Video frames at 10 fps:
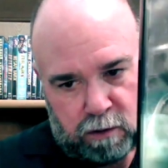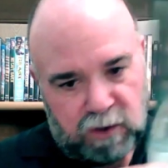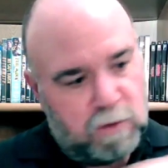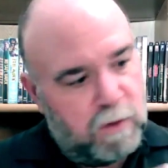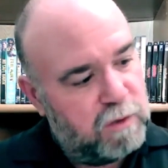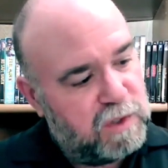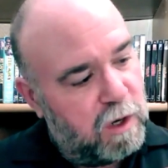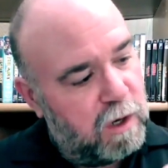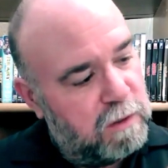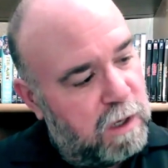So there's
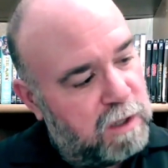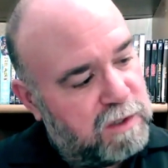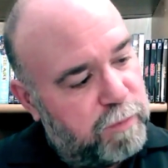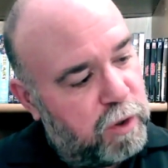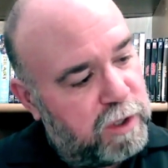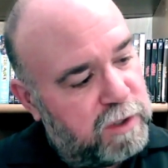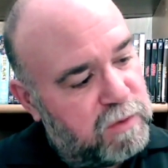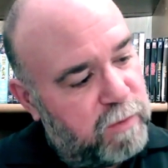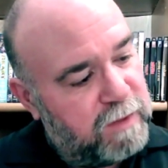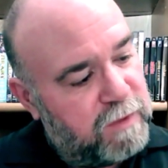Oz
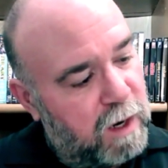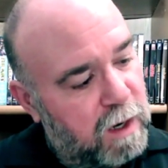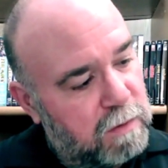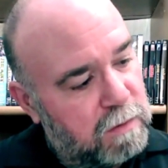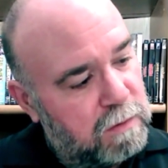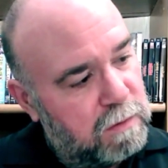Perkins right there.